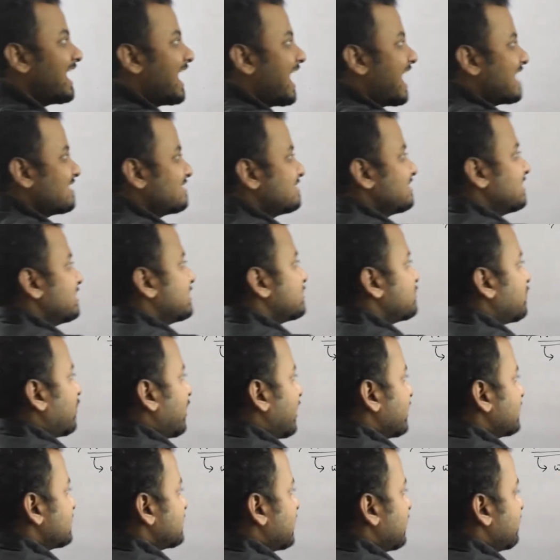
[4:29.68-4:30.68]
acids,
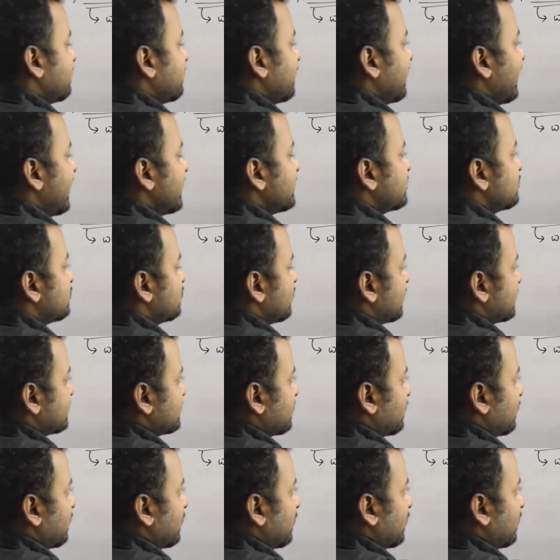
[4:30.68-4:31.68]
for example
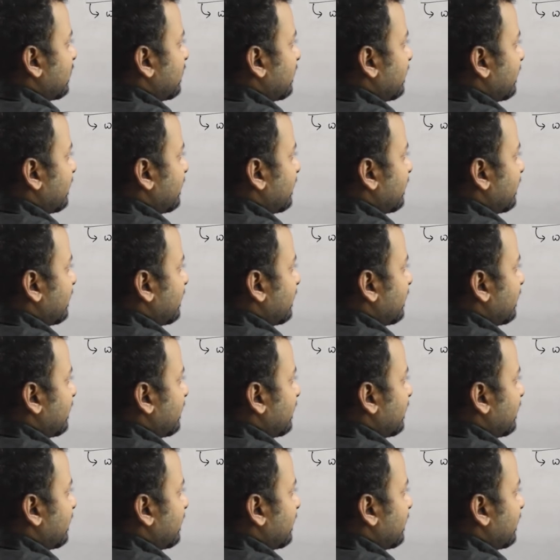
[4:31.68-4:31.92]
H2SO4.